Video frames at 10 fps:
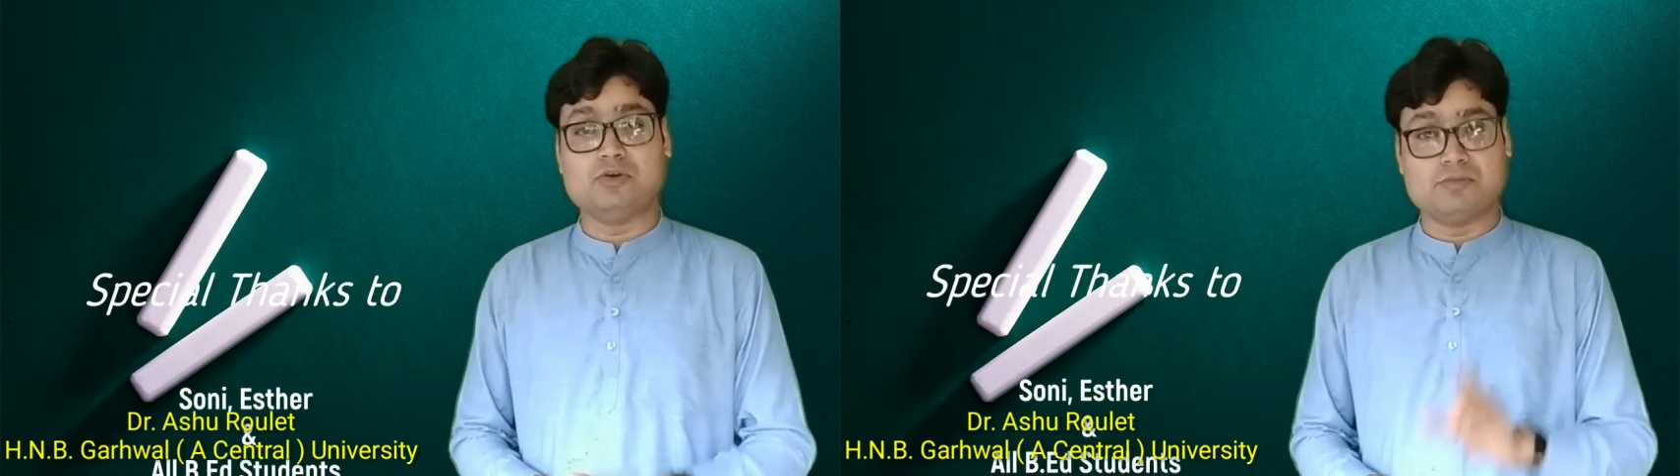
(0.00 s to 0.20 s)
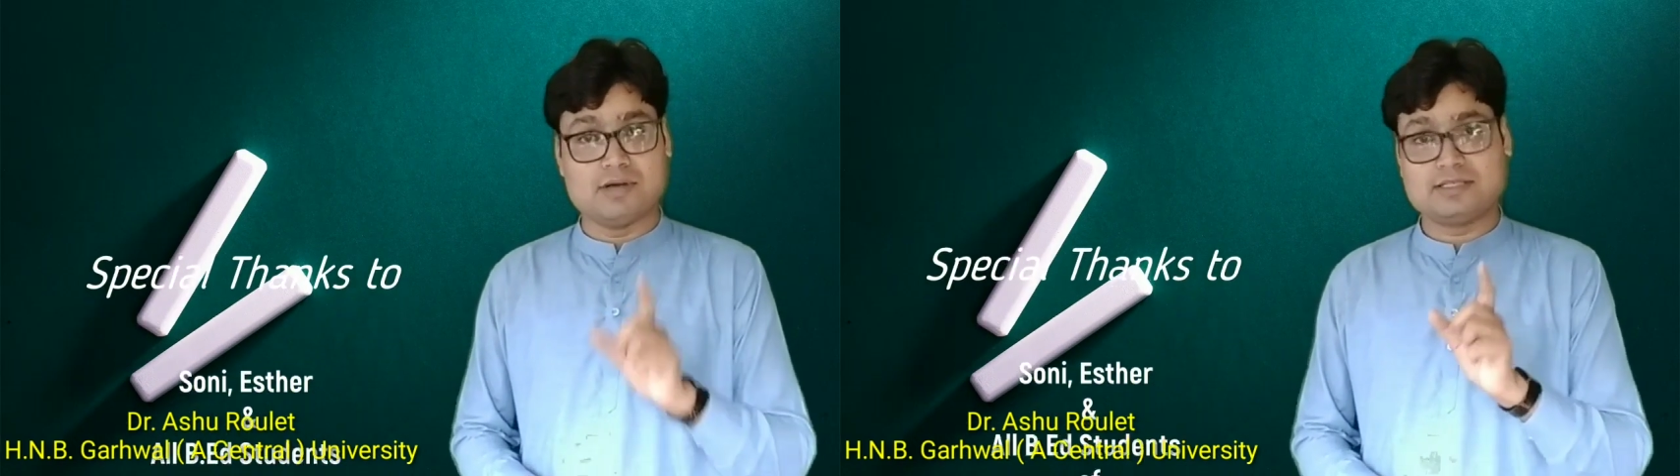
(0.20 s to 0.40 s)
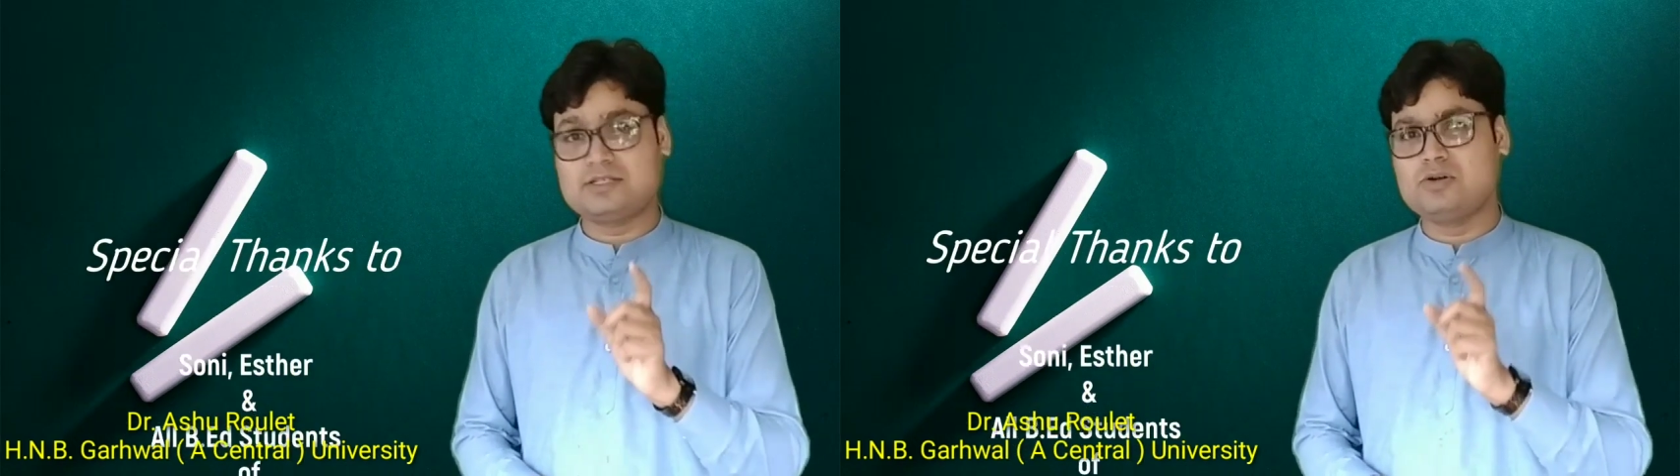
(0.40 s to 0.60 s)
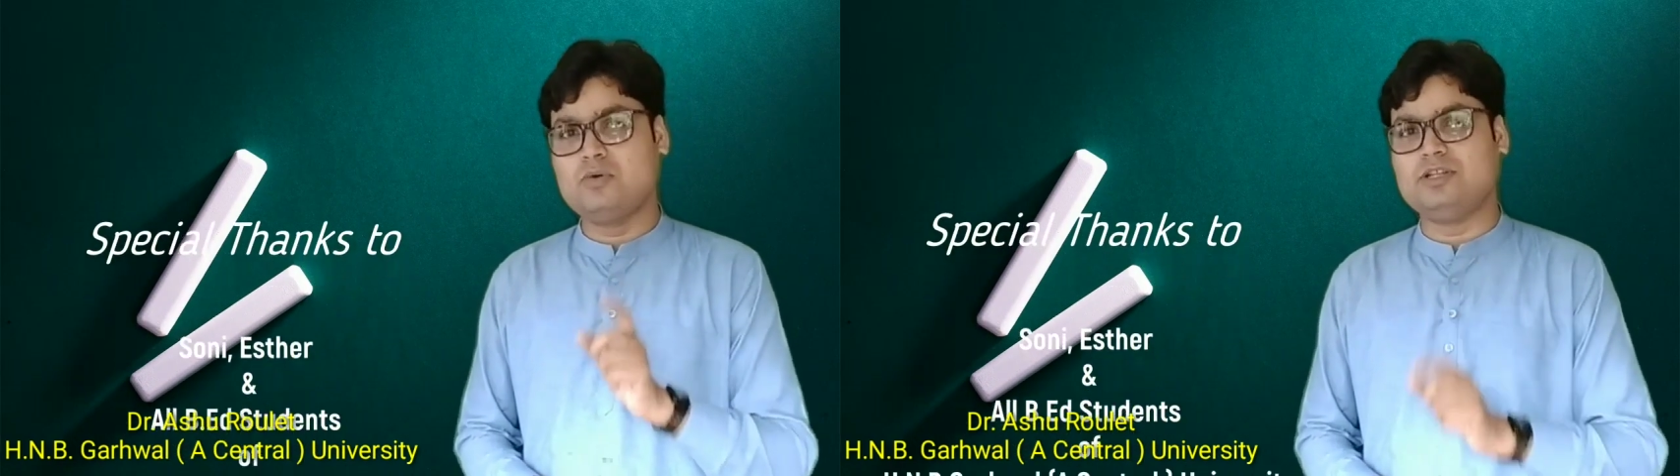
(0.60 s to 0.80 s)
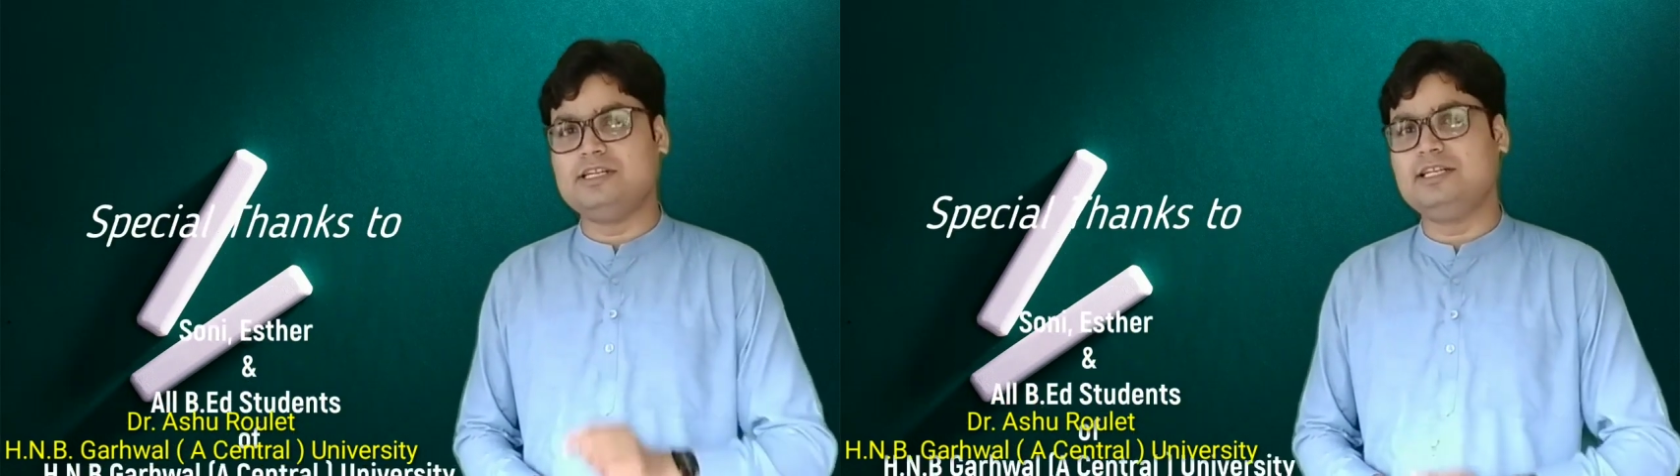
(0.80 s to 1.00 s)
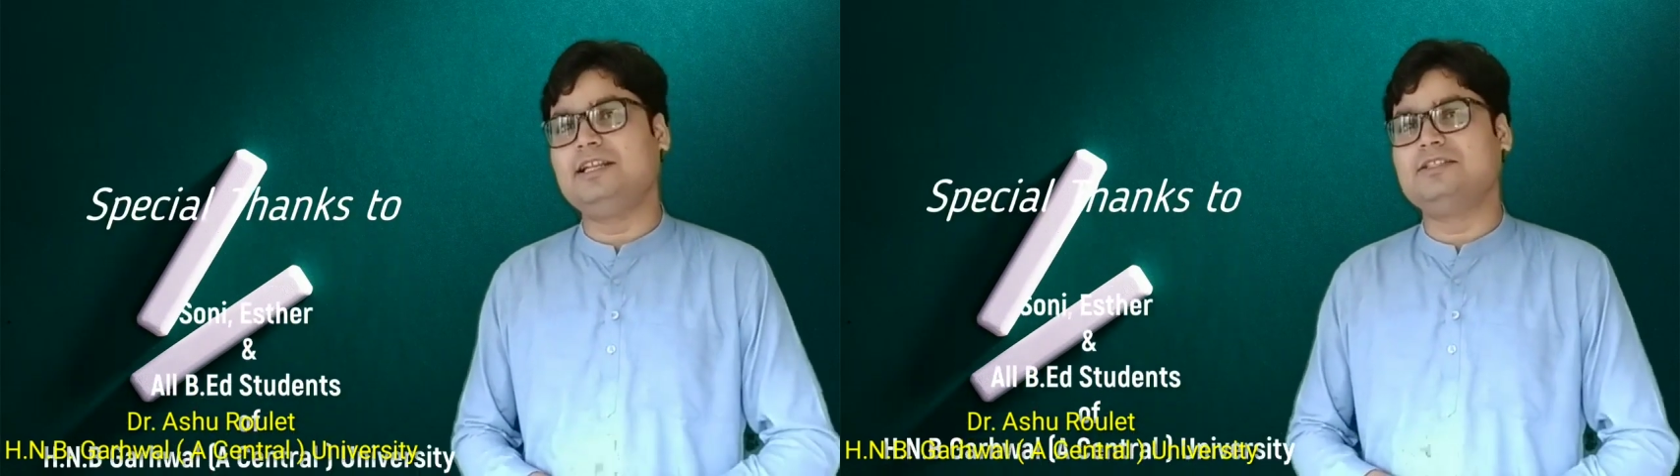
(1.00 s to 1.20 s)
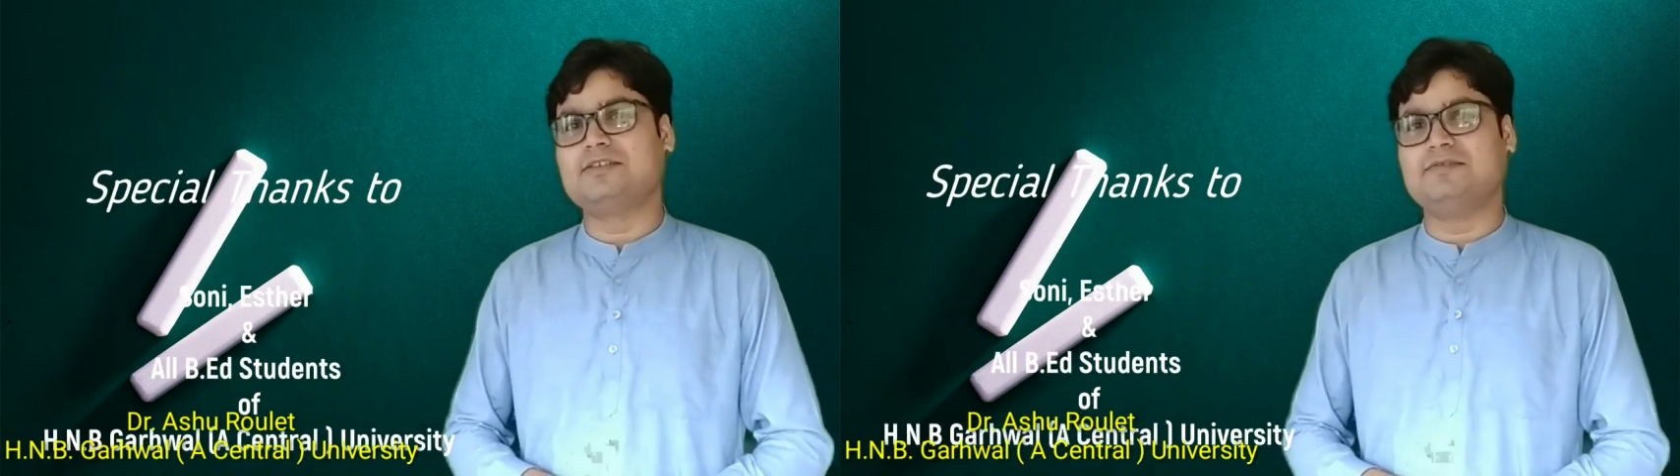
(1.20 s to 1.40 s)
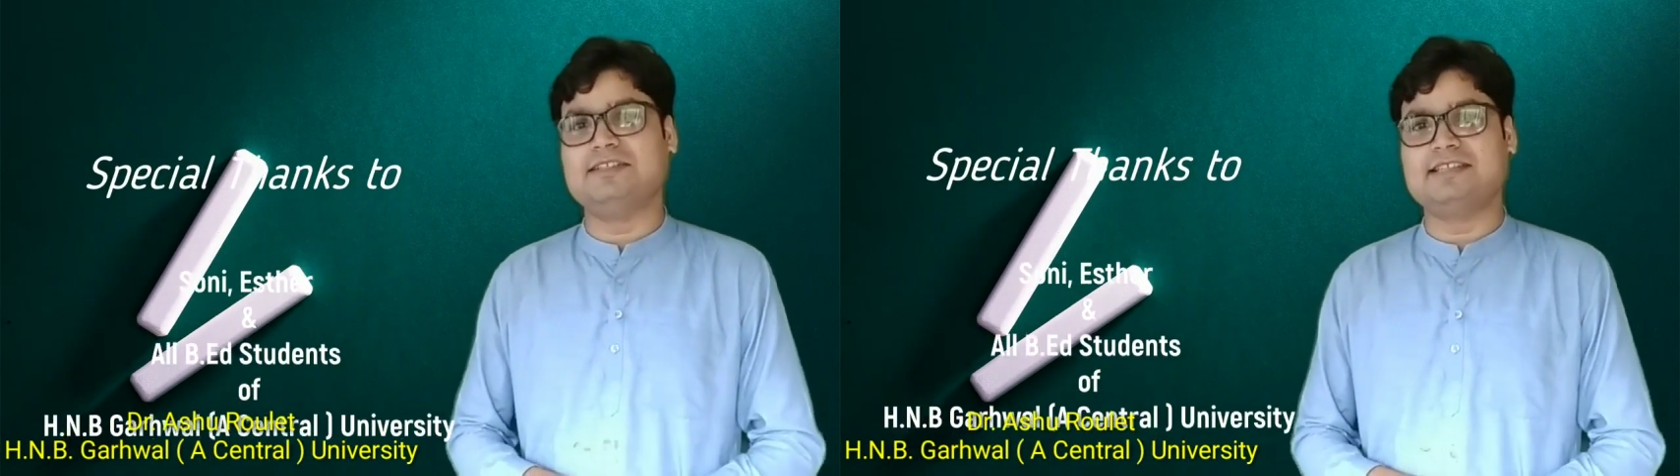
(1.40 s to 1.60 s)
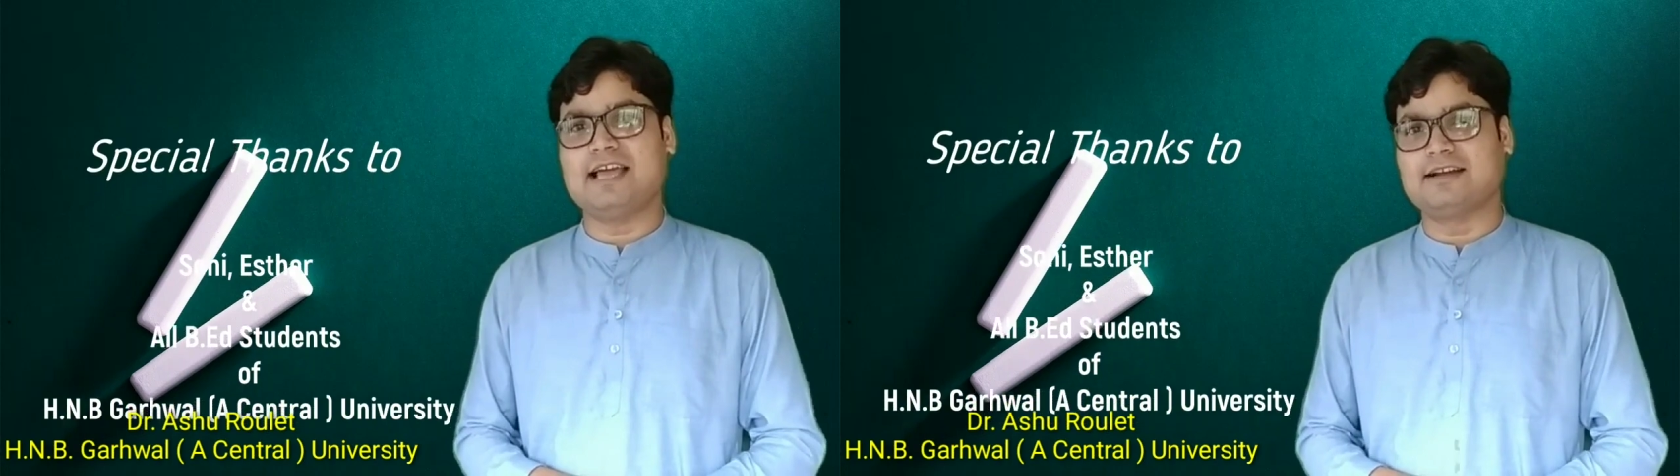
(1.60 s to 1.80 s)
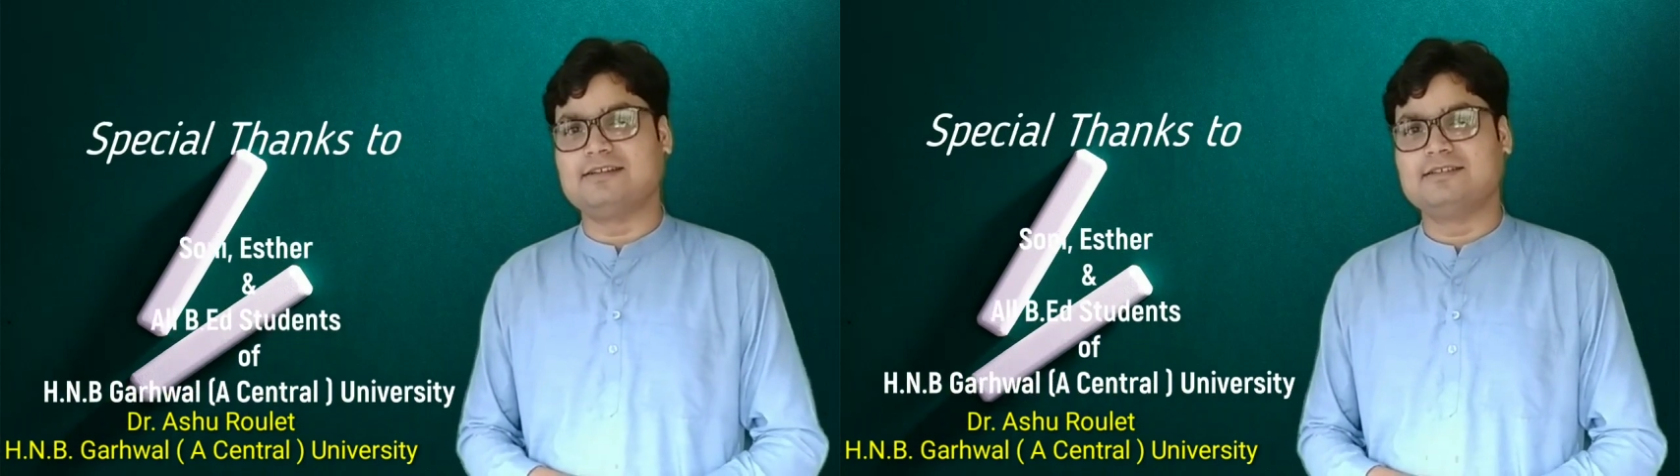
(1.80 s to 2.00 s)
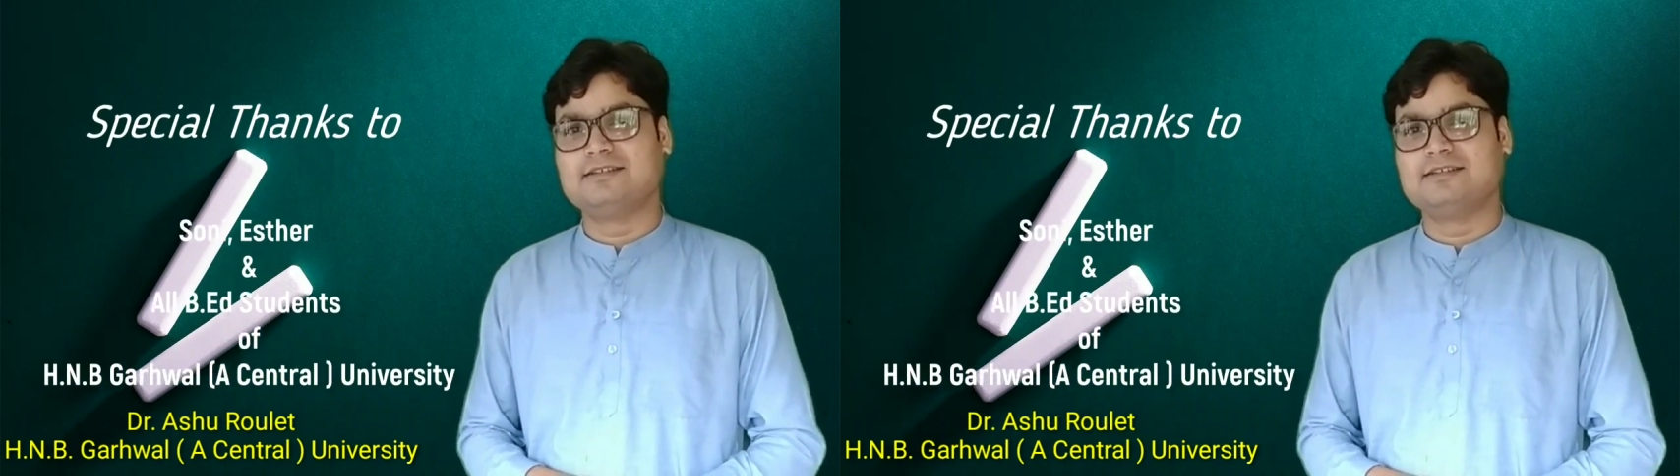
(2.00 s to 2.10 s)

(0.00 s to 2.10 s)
you must know the details of this act.